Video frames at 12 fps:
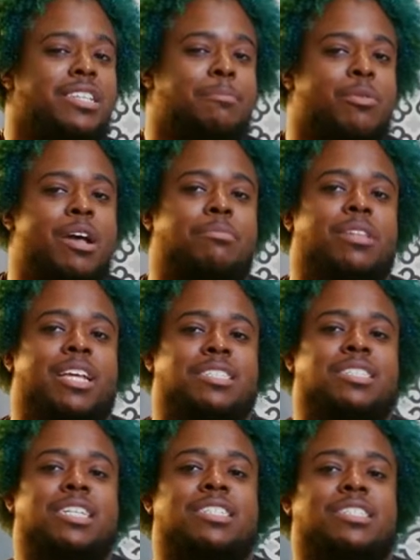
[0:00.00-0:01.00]
to Prep
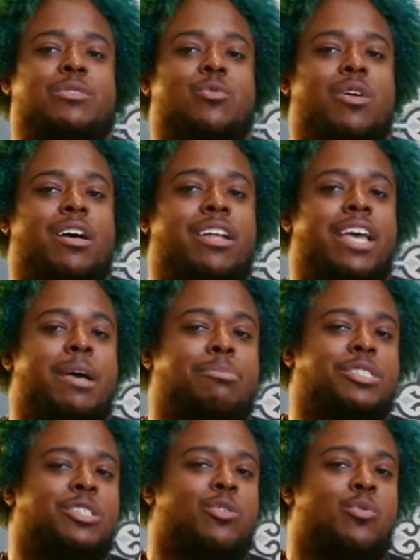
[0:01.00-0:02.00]
List Season 1,
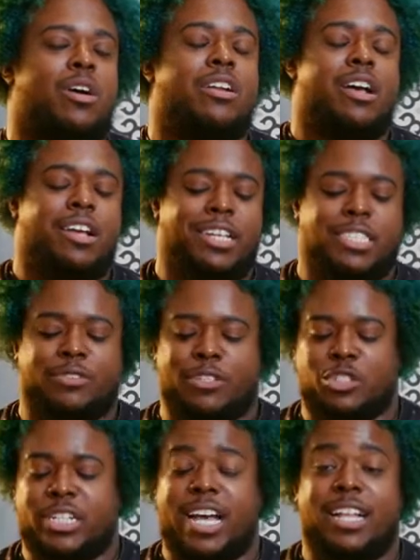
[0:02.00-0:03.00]
Episode 1, Onions
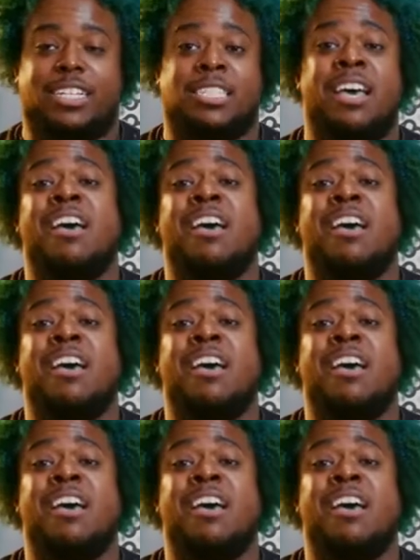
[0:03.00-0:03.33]
versus Shallots.